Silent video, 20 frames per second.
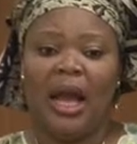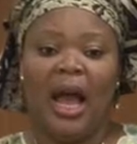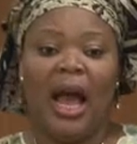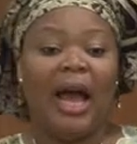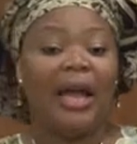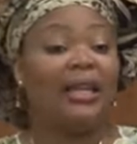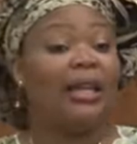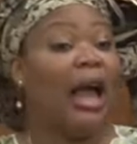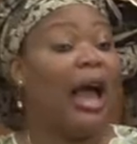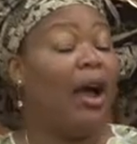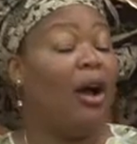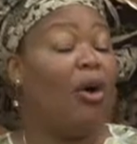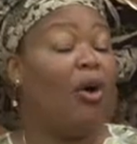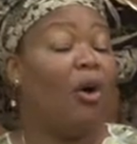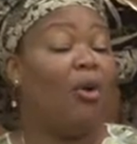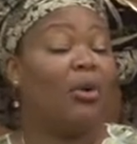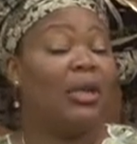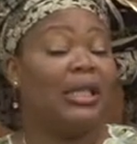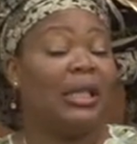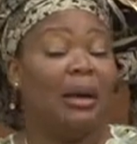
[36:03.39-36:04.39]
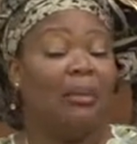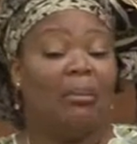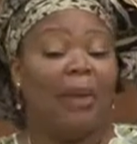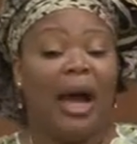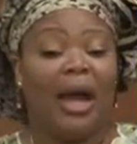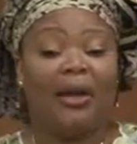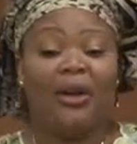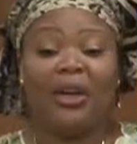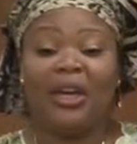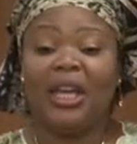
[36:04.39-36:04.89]
I, I always
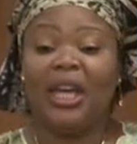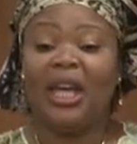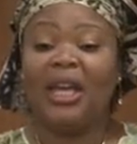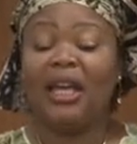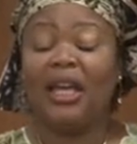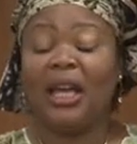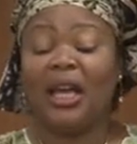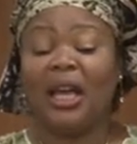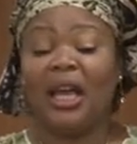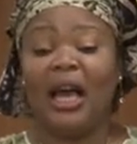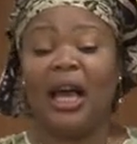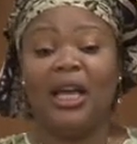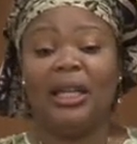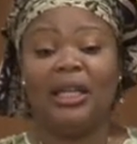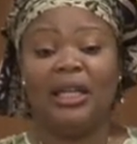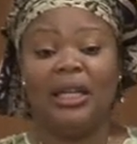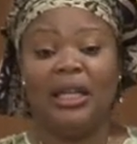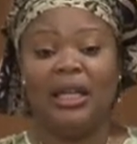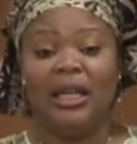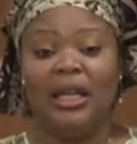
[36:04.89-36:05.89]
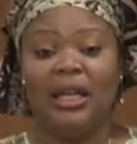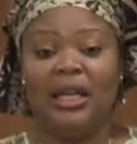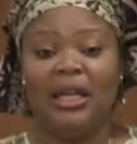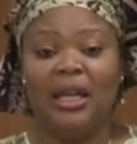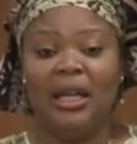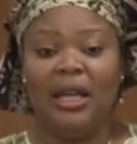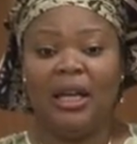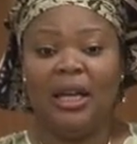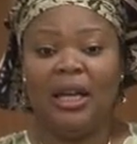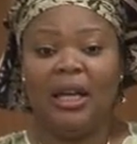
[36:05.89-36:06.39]
admire King and Gandhi,
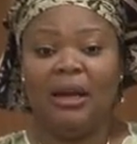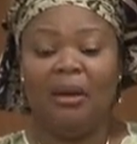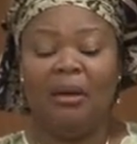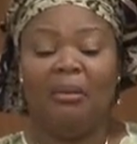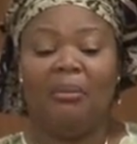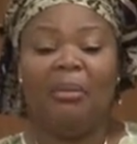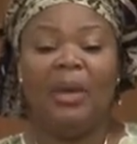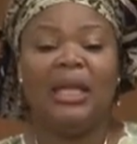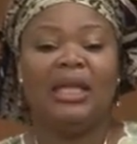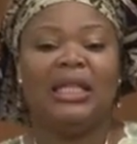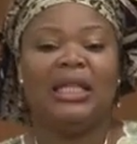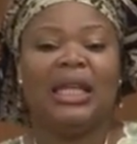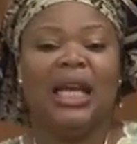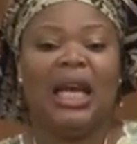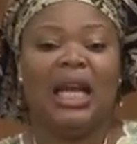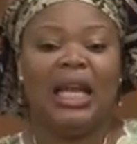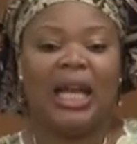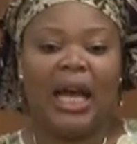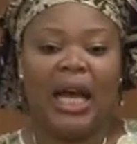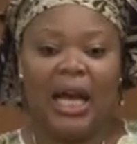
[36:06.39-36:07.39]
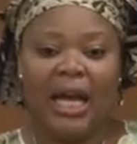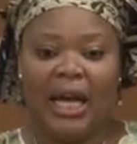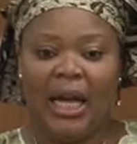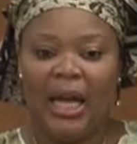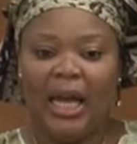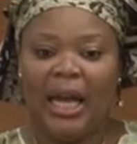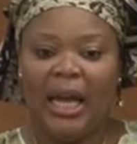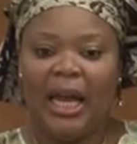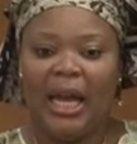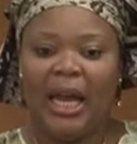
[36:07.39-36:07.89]
Mandela,
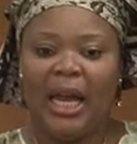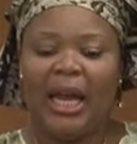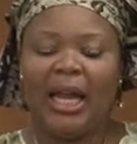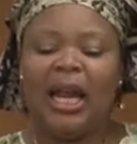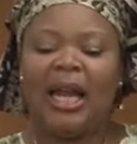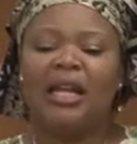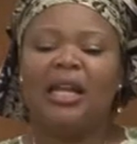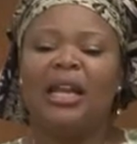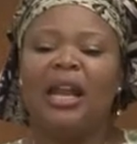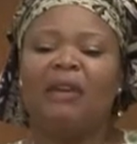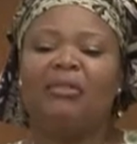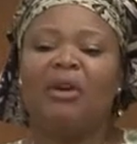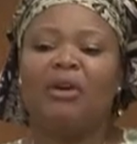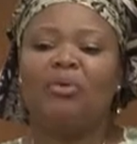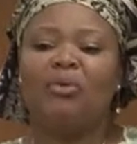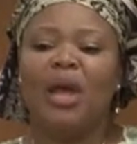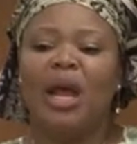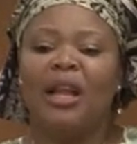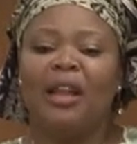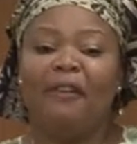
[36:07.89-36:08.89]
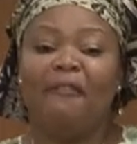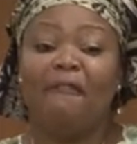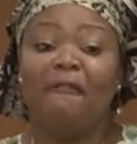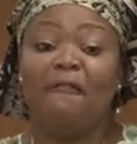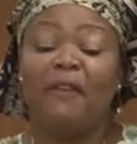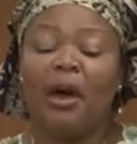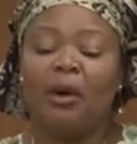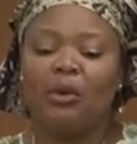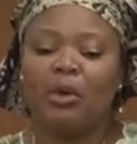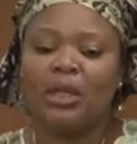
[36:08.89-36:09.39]
and I never really
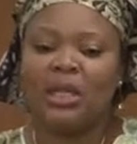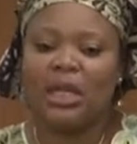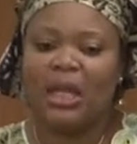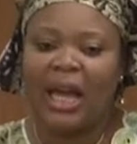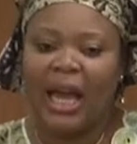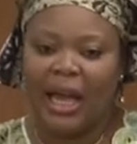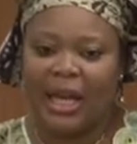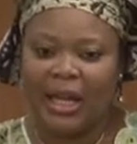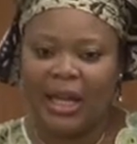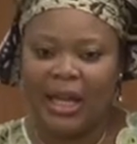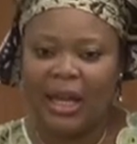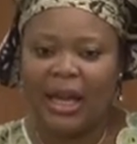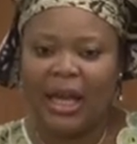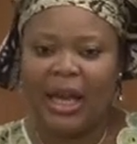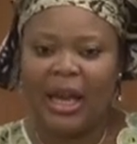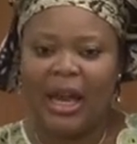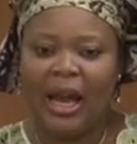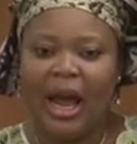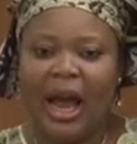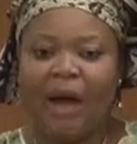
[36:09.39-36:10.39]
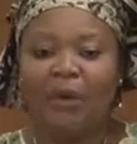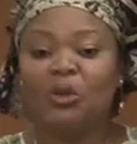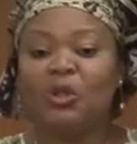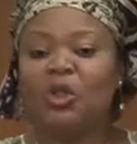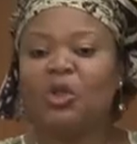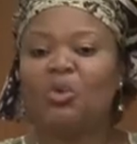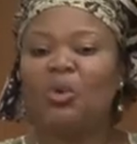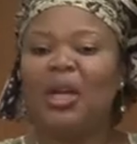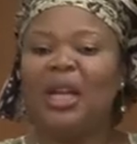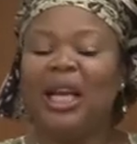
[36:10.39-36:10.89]
felt like I
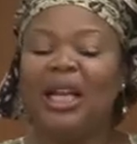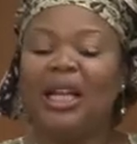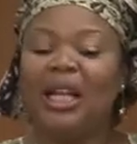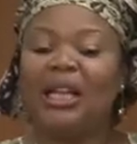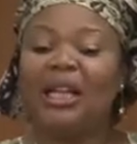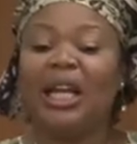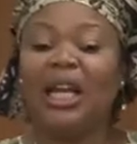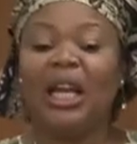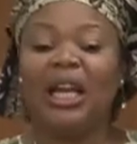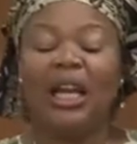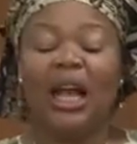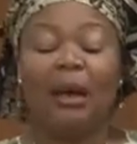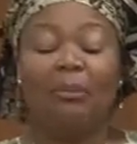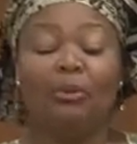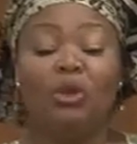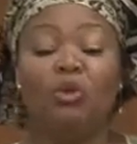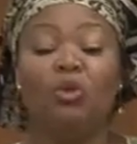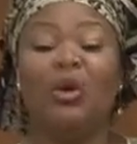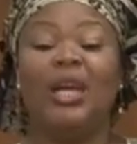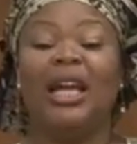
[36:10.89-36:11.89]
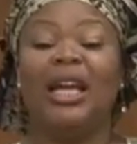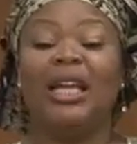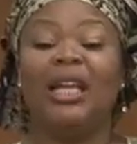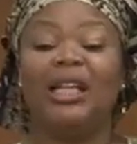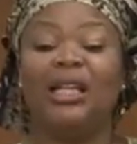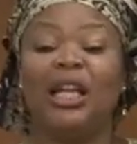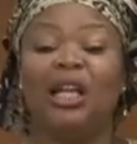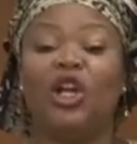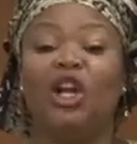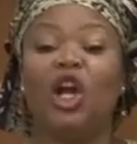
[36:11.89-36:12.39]
was doing anything and I'm doing
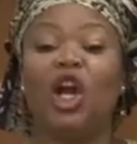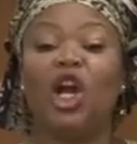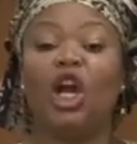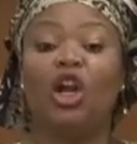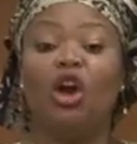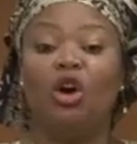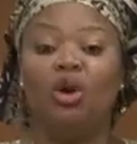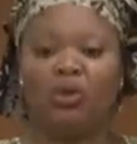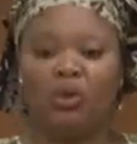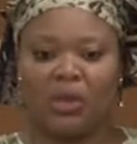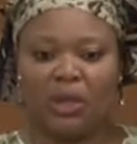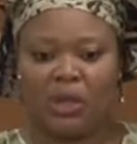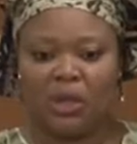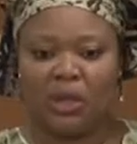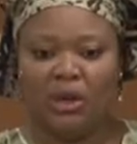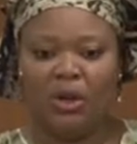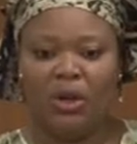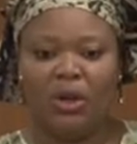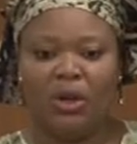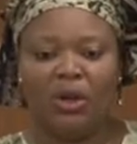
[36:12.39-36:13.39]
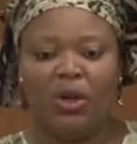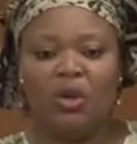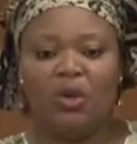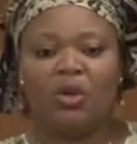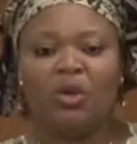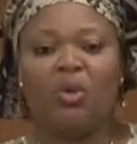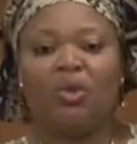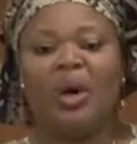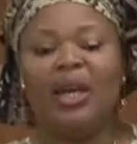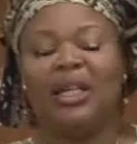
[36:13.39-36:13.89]
anything close
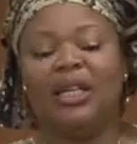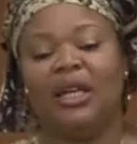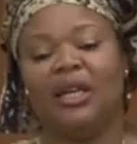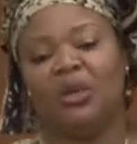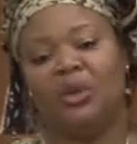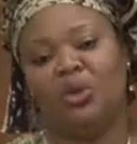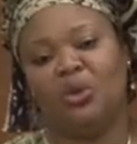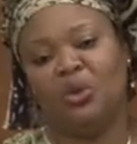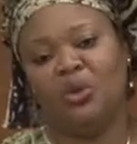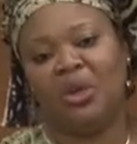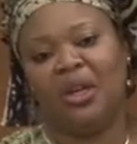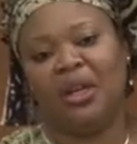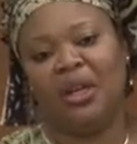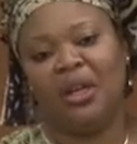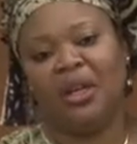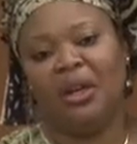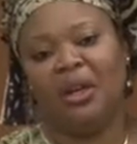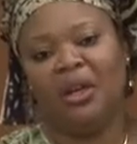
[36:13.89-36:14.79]
to what they're doing.